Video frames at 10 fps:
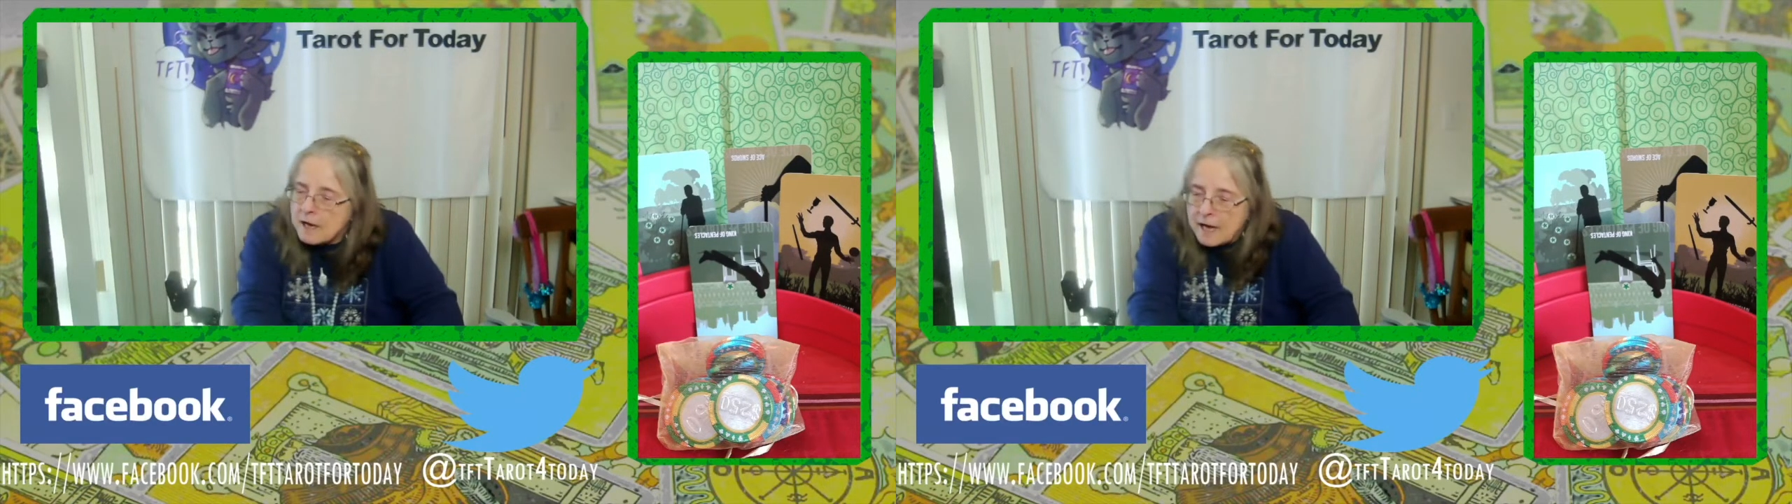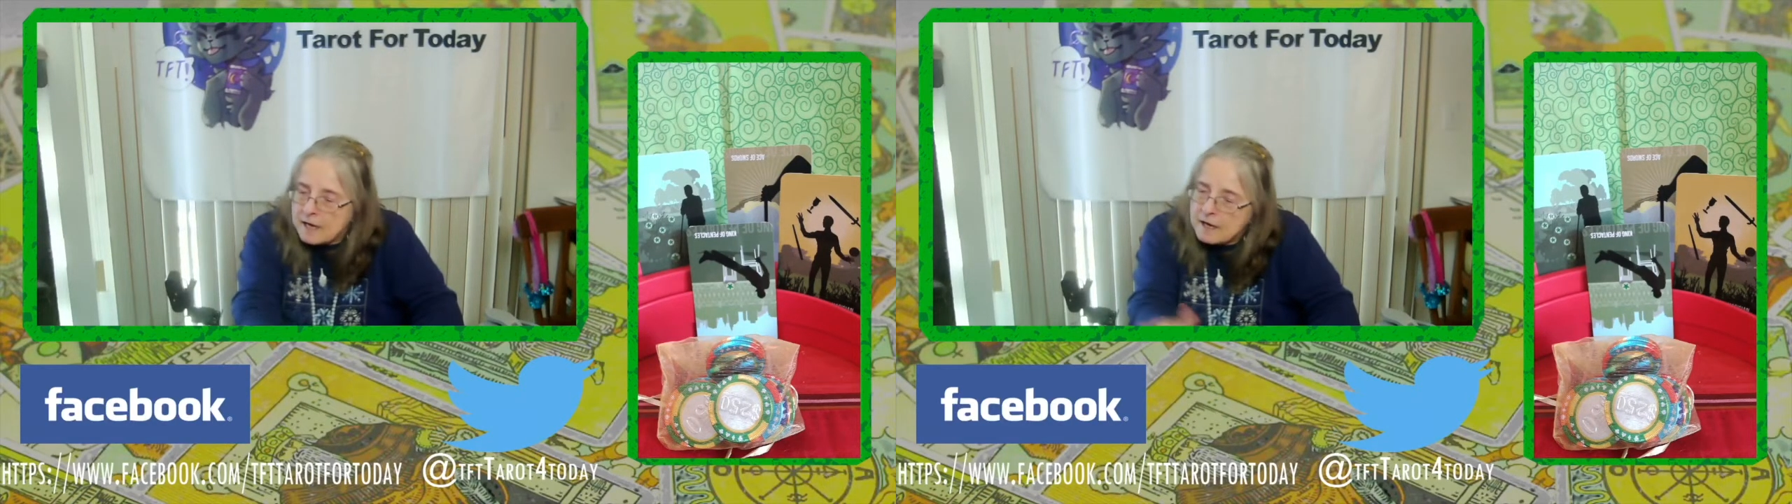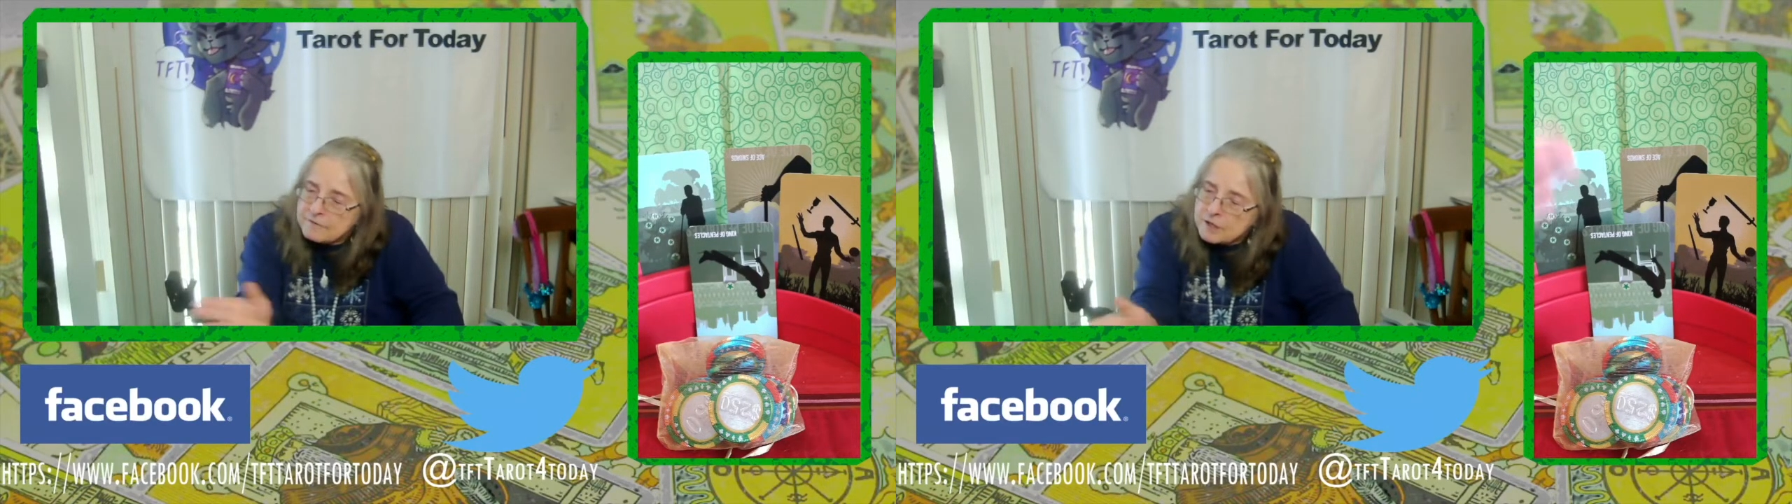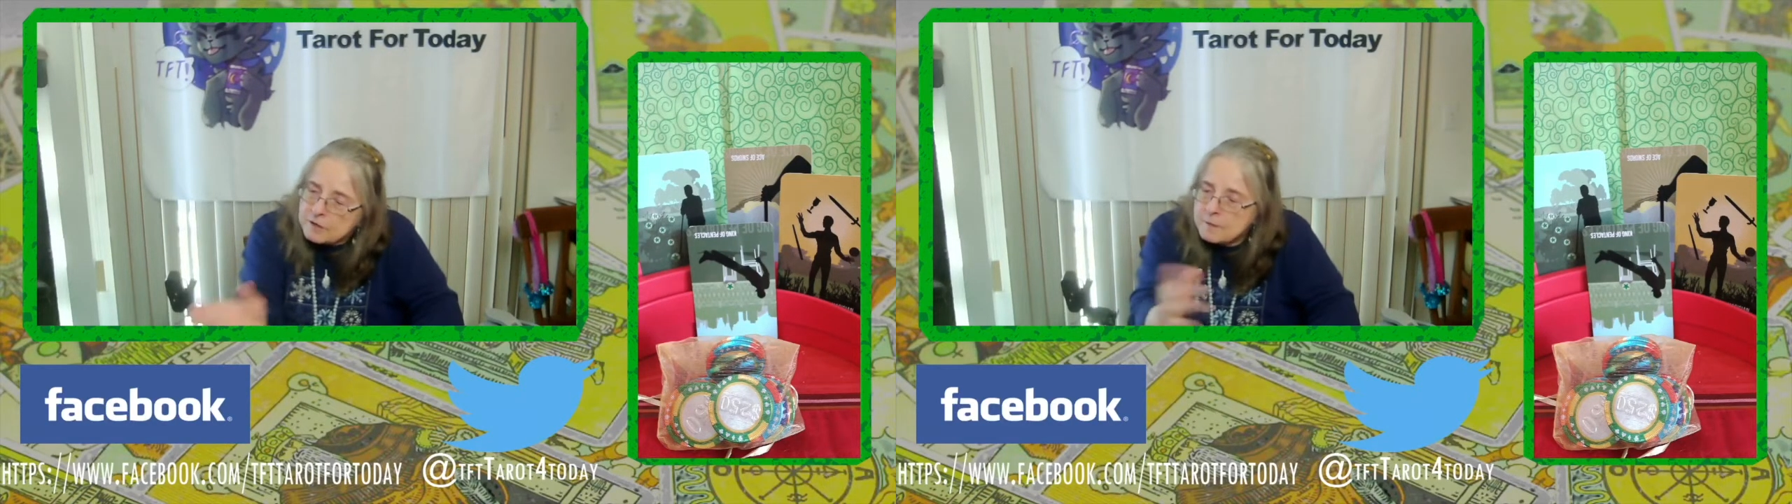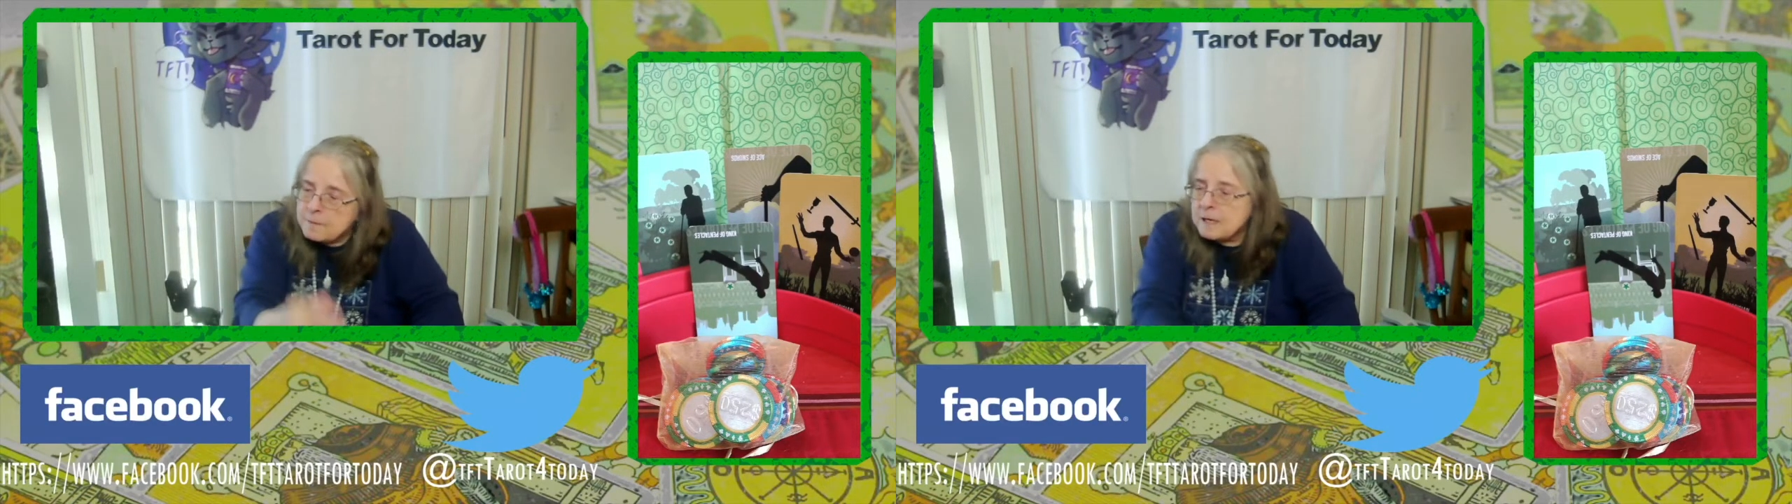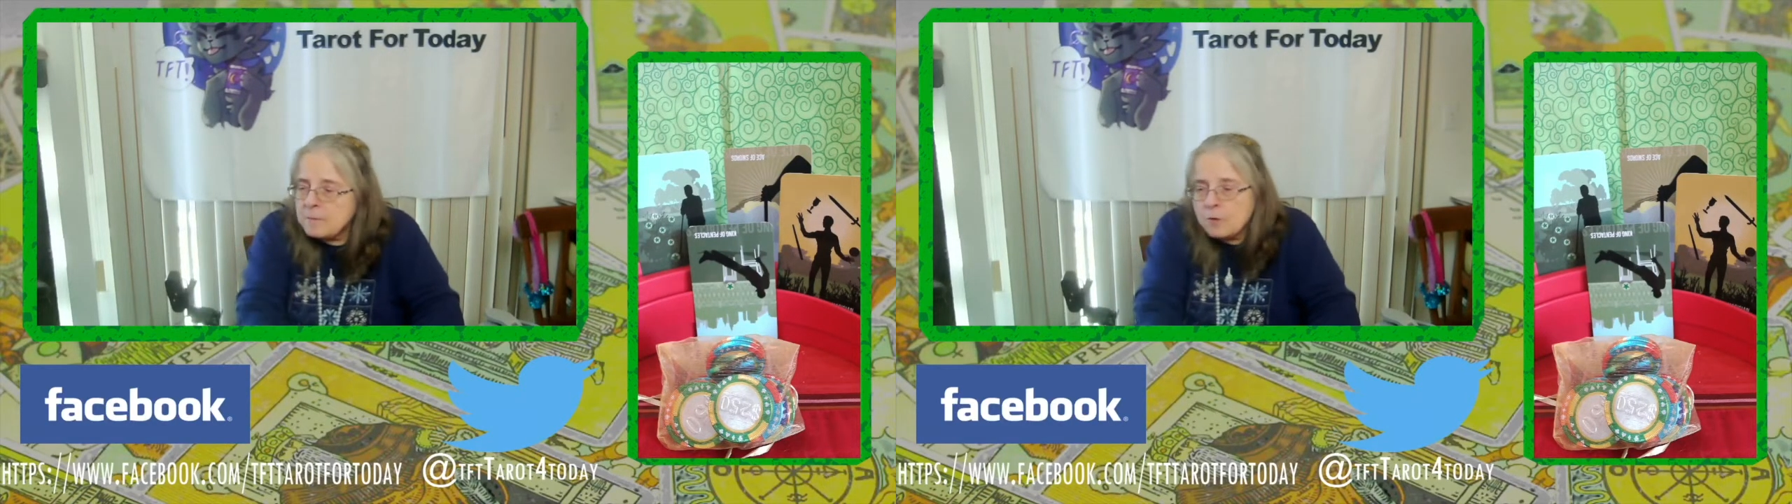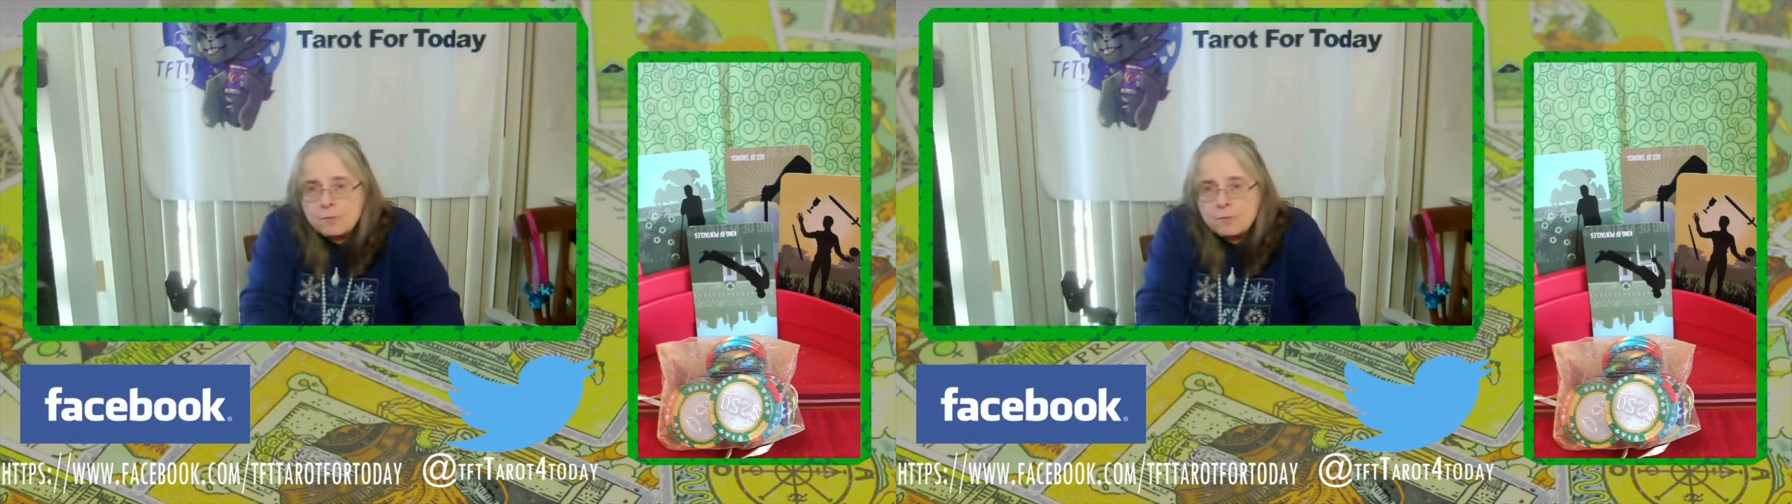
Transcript: And I feel that people